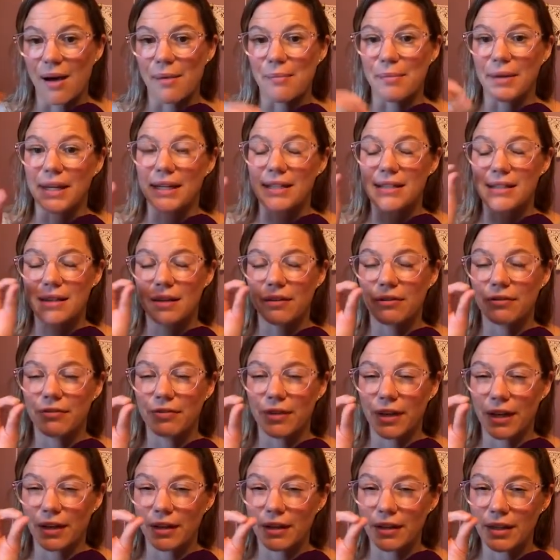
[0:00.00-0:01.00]
It's a
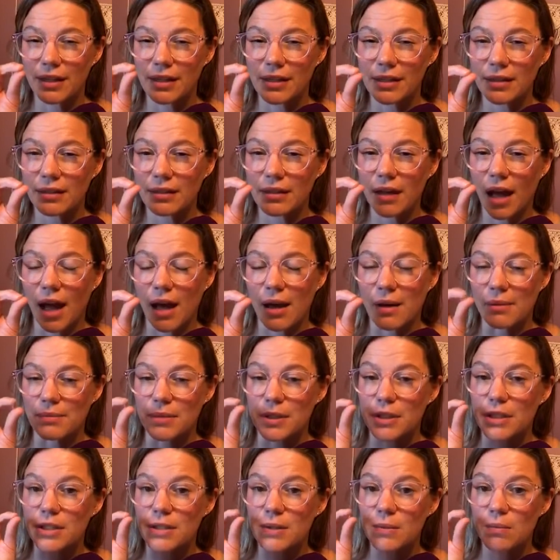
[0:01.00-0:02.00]
very
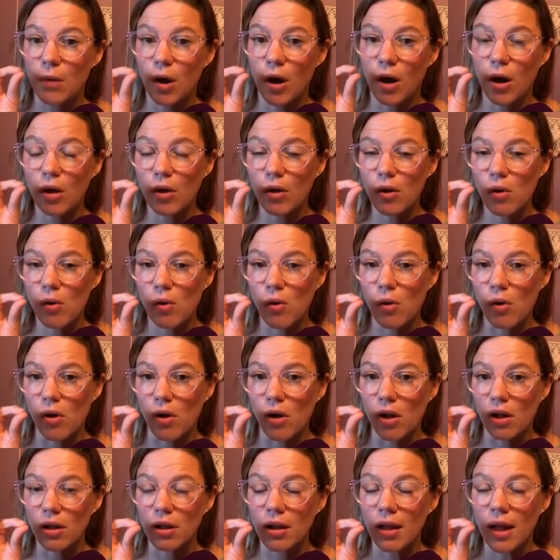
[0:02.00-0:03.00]
small
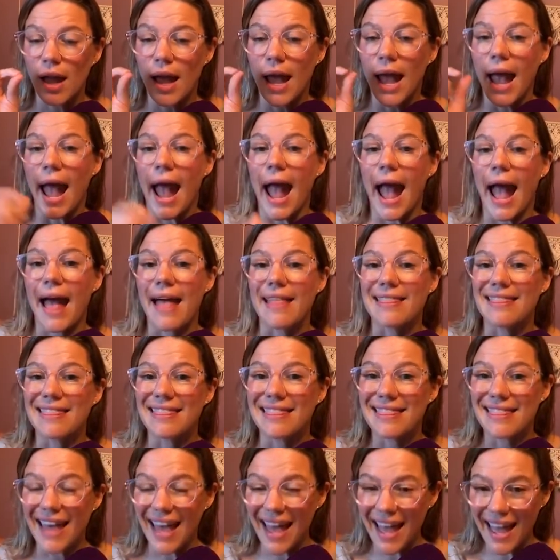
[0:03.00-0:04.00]
hole, and
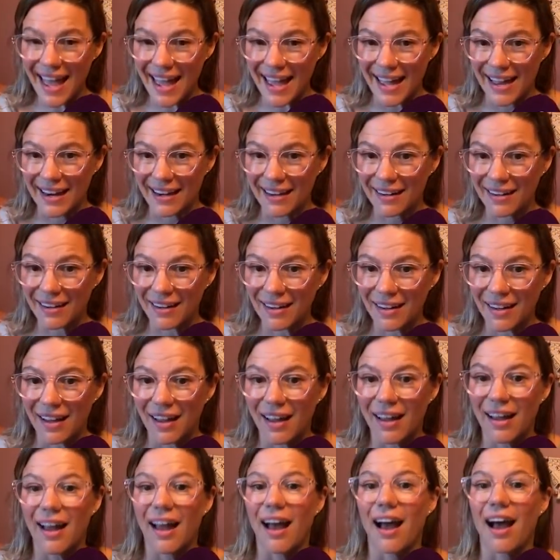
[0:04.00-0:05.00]
then
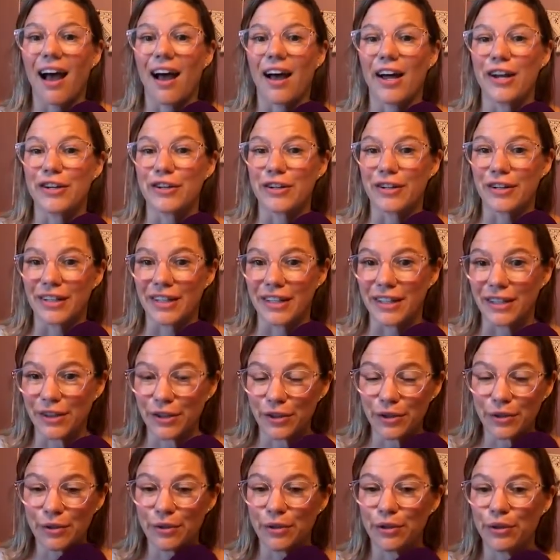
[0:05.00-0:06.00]
underneath
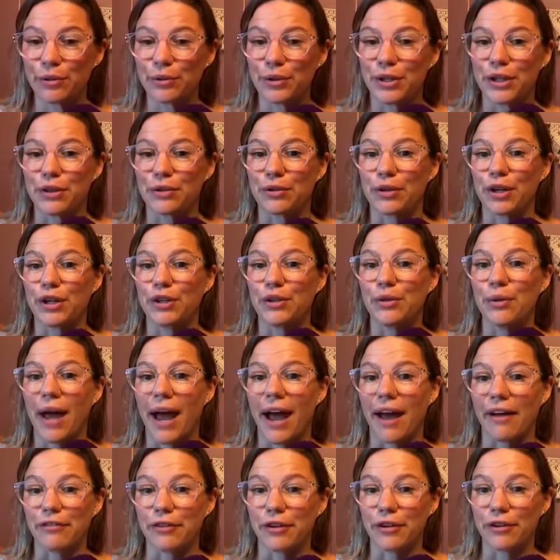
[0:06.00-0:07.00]
your urethra, you
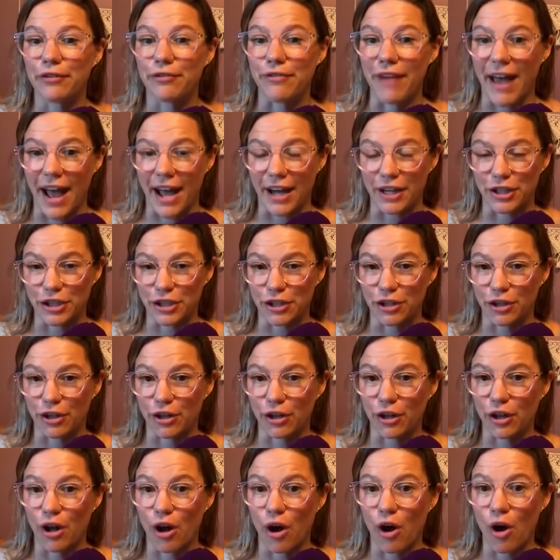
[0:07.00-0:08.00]
have your
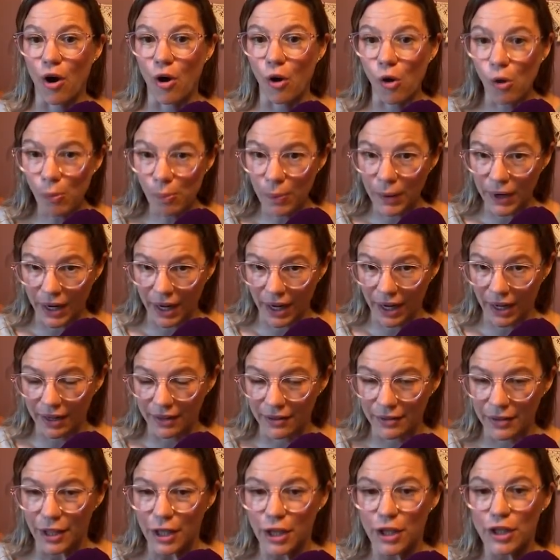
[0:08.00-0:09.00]
vaginal opening.
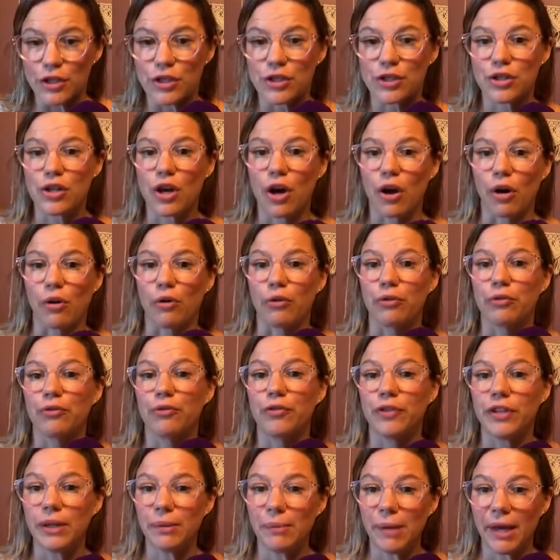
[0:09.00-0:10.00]
So
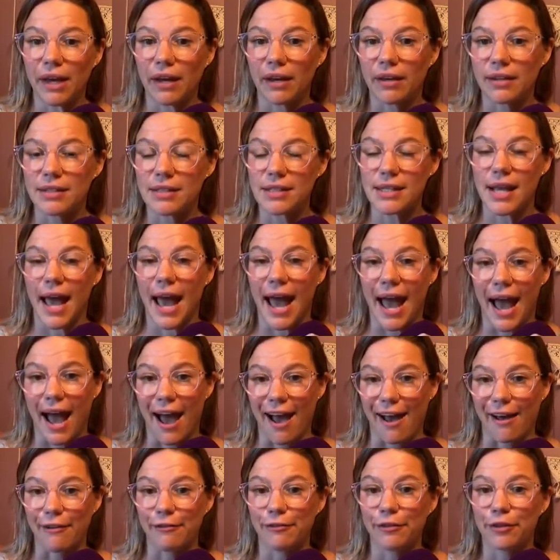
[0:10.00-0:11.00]
females
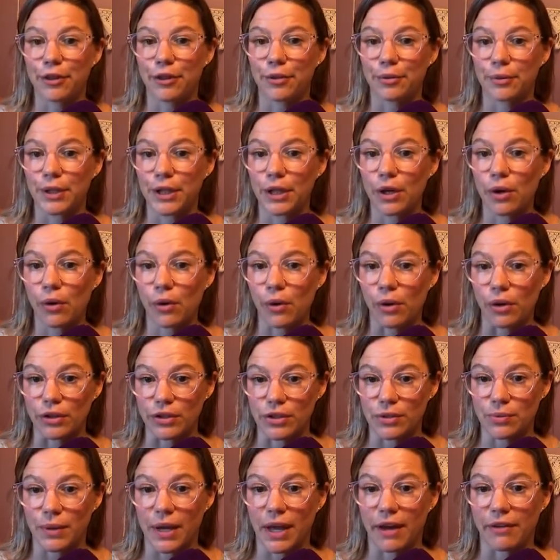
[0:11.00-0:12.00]
have 3
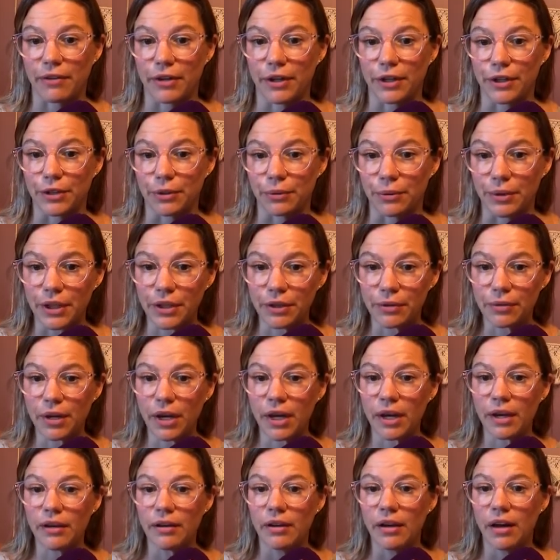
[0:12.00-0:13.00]
holes. We have our
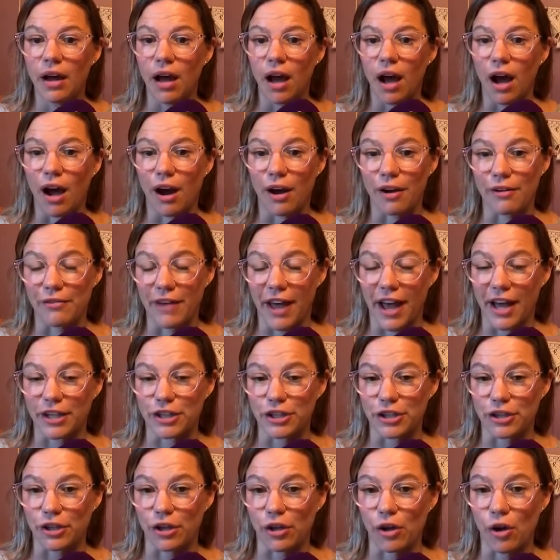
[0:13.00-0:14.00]
urethra, our
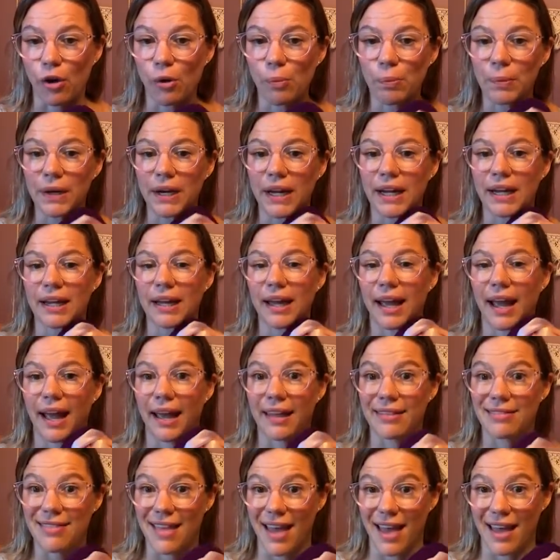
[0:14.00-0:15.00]
vaginal opening,
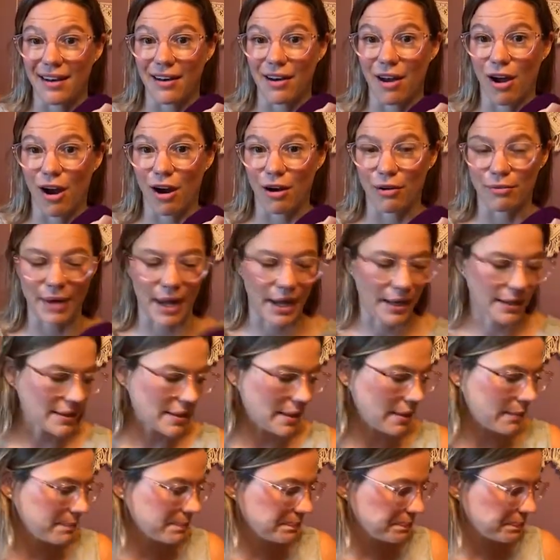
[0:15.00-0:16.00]
and then our
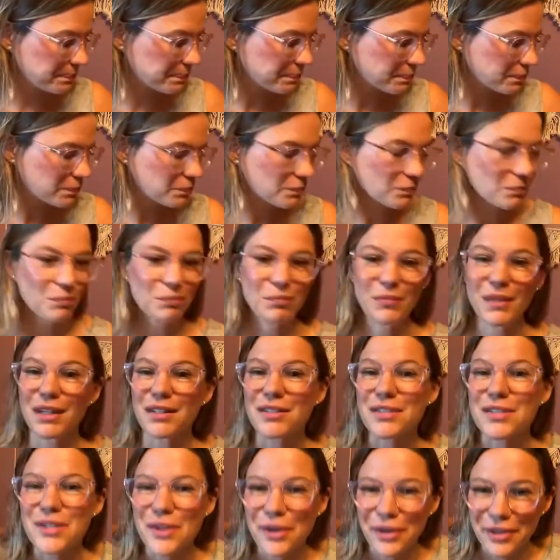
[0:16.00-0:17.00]
rectum.
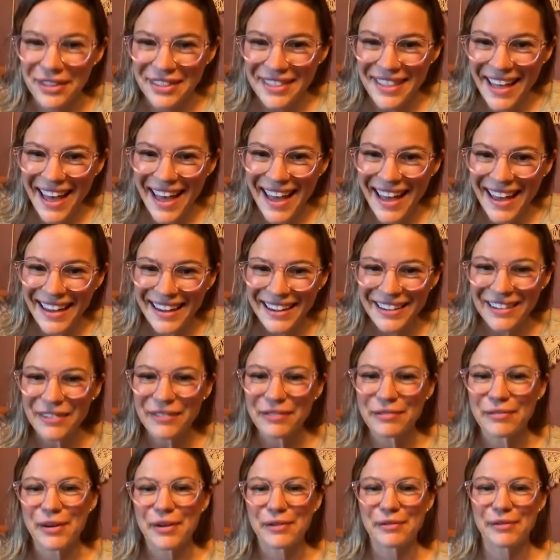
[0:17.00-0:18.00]
So then
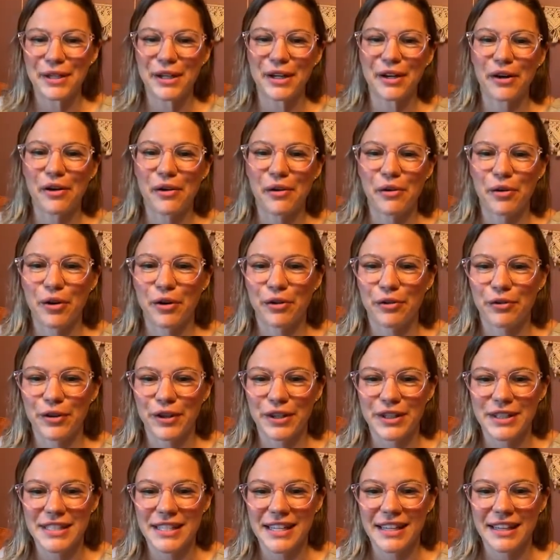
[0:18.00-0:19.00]
when we go
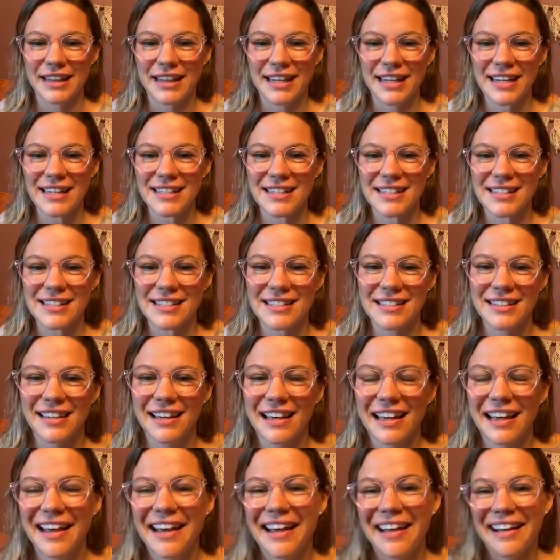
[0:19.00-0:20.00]
over to this
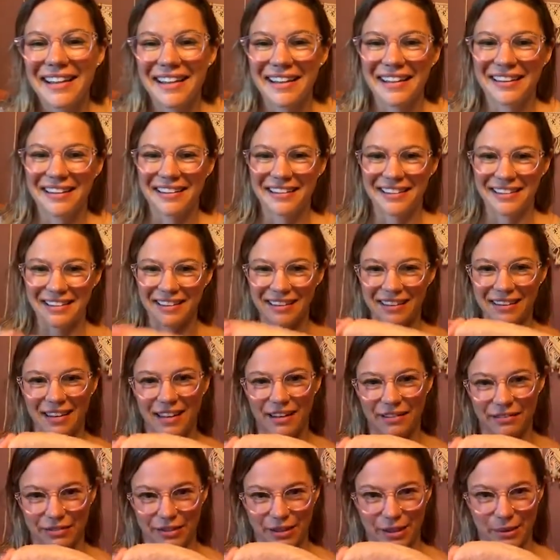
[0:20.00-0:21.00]

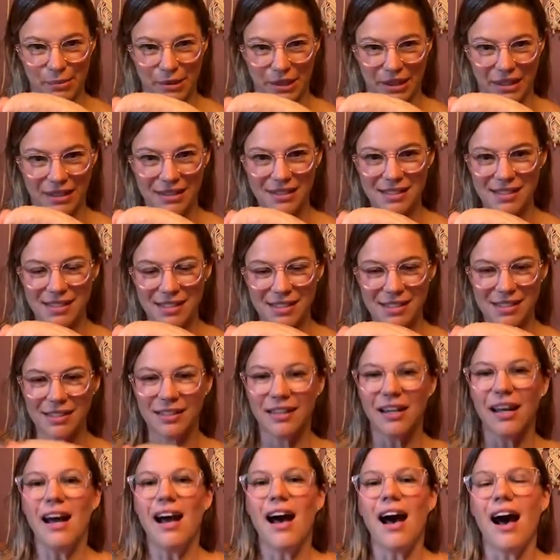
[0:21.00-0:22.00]
lovely beast,
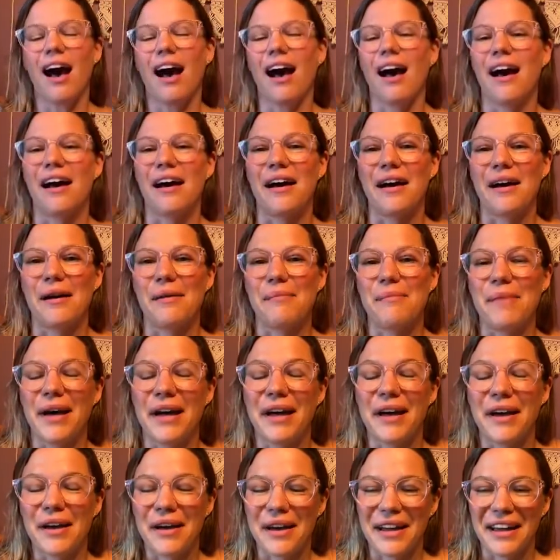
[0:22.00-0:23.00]

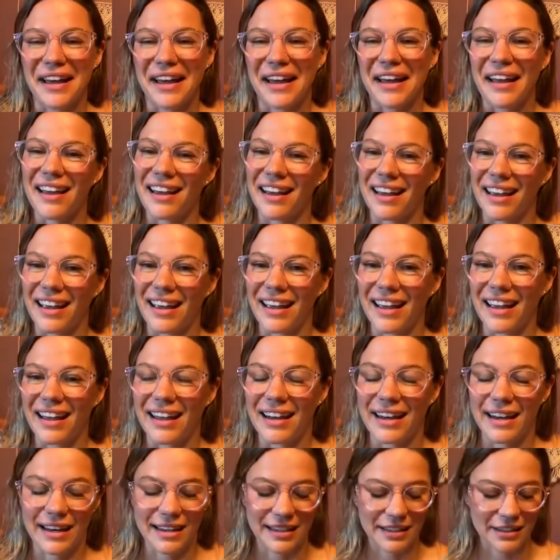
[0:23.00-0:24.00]
it